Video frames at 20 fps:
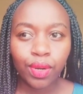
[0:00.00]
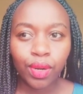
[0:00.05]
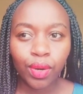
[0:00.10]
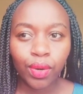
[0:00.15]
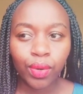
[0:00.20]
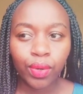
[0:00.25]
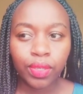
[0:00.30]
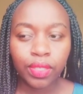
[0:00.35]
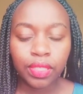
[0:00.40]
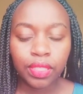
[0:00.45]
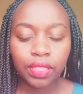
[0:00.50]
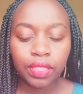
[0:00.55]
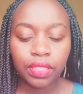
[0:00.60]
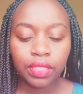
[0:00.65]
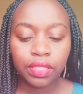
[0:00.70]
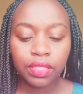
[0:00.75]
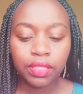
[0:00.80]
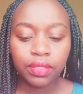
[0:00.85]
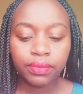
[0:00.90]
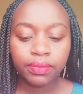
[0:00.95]
on
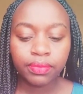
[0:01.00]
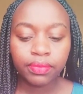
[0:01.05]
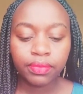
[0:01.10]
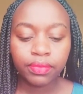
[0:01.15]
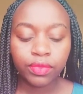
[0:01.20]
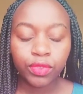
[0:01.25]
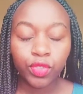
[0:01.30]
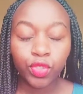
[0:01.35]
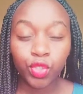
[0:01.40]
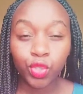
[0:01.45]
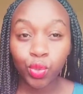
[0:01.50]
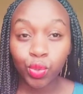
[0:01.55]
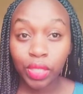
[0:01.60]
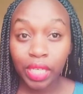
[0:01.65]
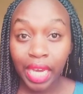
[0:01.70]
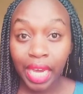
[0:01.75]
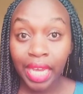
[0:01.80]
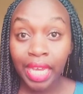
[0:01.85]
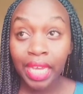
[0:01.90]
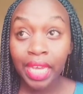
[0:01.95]

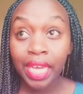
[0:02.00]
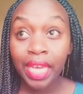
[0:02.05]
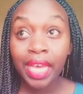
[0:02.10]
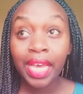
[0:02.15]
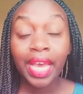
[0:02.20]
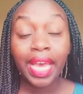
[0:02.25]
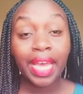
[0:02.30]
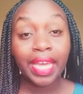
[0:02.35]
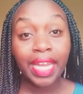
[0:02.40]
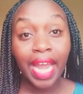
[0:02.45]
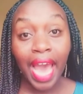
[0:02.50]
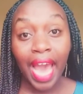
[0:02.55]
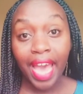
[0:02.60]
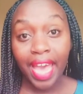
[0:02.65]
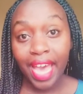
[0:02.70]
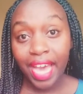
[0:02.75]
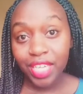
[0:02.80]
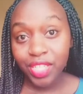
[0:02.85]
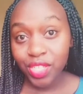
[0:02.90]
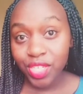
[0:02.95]
July, and I
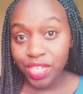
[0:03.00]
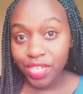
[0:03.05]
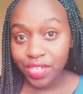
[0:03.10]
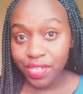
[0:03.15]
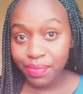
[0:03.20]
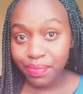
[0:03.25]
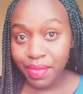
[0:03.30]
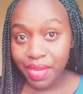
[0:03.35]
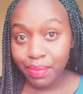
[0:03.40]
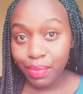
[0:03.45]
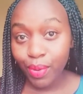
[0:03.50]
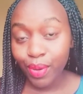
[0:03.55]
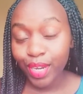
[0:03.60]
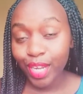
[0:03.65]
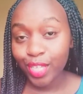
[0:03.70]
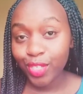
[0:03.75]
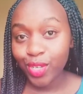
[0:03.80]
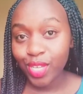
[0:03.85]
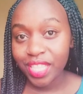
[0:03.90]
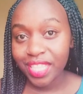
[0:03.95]
actually remember when
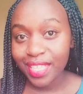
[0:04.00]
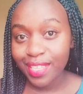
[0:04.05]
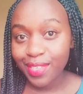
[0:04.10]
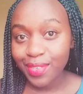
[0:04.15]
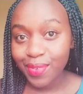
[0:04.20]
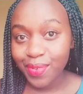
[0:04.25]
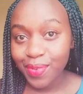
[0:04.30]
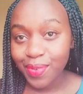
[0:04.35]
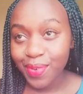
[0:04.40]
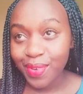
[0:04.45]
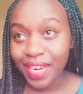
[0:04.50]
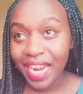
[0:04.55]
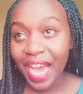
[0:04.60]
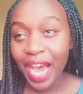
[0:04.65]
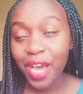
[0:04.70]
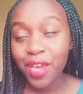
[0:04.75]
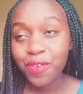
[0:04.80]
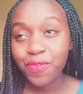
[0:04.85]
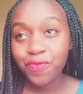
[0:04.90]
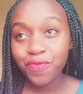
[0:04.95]
I joined this school,
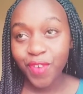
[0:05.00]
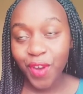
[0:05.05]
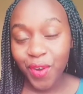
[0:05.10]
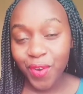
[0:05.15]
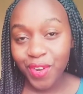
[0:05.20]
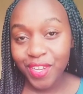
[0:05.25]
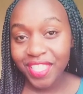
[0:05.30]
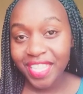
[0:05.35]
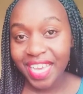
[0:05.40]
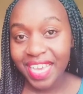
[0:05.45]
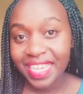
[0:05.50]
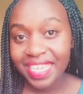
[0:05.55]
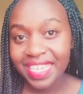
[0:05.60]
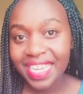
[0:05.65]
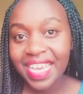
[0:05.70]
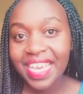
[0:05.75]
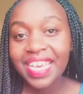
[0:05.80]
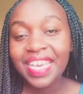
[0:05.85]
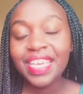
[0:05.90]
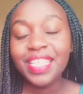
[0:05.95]
I found that
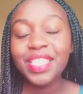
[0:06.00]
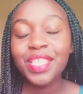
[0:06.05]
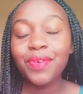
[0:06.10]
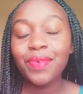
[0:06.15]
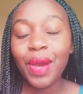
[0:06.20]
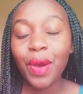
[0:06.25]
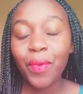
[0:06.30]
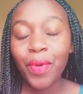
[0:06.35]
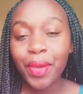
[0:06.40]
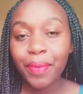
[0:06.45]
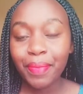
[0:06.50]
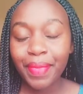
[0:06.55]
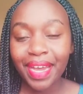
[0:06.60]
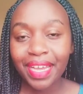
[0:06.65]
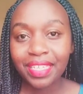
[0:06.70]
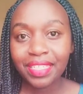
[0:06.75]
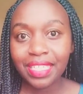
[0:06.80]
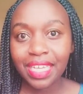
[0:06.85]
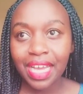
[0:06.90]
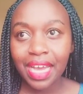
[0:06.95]
they were way
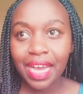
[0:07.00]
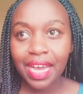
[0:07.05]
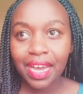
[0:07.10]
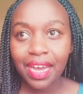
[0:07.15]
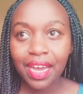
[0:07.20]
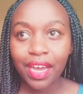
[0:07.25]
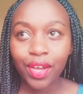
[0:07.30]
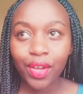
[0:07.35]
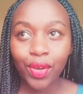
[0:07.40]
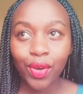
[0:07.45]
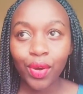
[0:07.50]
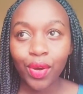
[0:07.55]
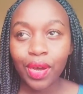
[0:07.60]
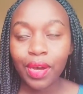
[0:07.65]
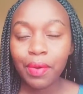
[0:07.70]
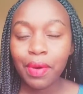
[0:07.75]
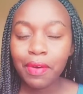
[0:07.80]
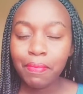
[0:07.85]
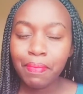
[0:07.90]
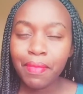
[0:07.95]
much far
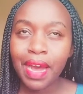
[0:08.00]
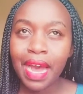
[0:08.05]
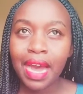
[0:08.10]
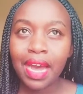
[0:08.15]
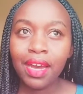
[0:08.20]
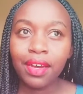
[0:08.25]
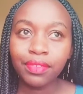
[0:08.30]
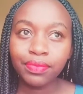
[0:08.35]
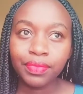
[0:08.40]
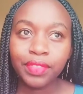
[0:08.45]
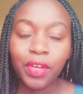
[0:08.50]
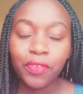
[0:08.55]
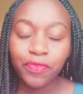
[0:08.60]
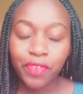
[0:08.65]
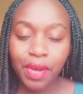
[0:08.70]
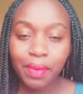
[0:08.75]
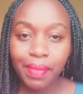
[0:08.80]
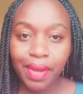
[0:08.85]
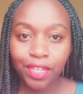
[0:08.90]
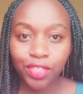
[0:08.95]

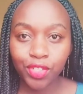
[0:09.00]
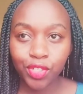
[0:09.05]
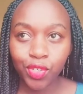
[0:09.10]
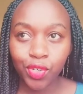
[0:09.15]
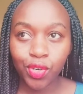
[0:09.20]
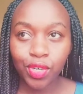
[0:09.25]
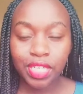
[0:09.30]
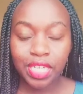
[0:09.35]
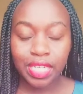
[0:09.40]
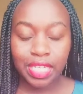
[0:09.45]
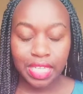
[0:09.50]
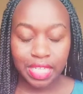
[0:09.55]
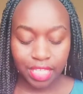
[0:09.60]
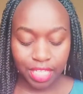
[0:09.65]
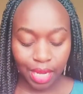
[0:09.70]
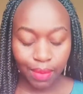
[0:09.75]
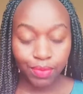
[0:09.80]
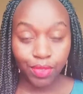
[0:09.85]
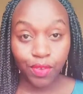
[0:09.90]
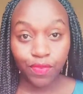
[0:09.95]
much gone in
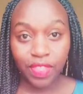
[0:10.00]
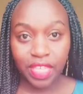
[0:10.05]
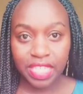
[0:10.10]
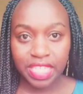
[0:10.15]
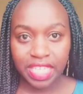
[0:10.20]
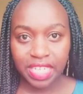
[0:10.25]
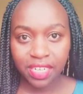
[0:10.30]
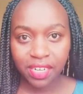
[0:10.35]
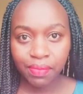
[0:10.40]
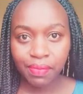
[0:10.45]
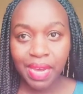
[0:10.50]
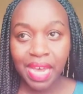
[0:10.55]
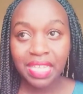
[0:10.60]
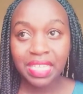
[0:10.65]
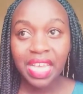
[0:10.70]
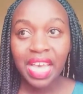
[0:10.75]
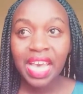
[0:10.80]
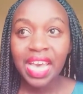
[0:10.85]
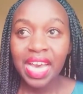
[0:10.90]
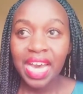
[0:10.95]
terms of the
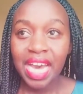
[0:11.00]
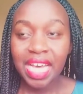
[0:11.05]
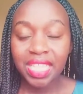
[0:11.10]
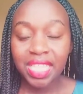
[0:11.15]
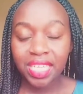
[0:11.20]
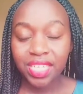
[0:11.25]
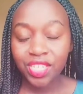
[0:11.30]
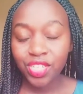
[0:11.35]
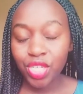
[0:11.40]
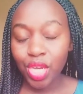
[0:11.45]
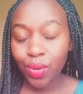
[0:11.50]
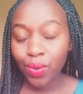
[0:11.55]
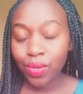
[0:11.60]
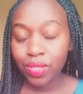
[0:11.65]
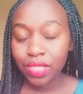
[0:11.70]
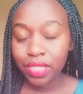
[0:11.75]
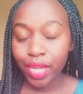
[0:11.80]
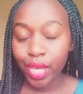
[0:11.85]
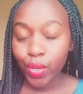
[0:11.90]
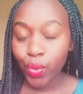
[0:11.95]
syllabus, and the teacher
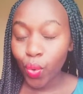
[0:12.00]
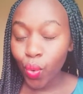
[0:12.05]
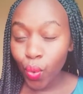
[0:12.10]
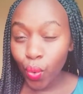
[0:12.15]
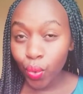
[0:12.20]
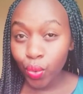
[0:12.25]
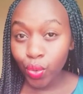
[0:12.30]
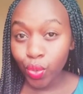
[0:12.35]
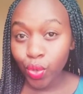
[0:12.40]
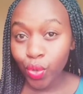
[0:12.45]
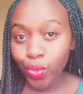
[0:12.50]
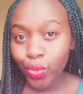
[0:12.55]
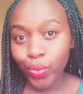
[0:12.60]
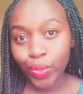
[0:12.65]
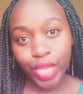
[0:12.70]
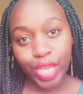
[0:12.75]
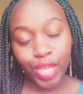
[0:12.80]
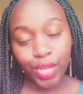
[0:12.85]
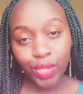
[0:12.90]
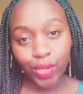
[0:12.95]
was like, oh no, you
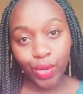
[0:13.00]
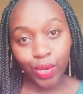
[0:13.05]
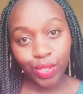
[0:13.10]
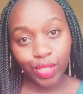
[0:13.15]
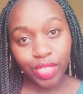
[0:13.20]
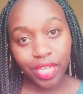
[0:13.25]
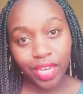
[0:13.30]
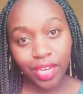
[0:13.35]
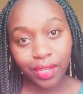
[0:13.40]
cannot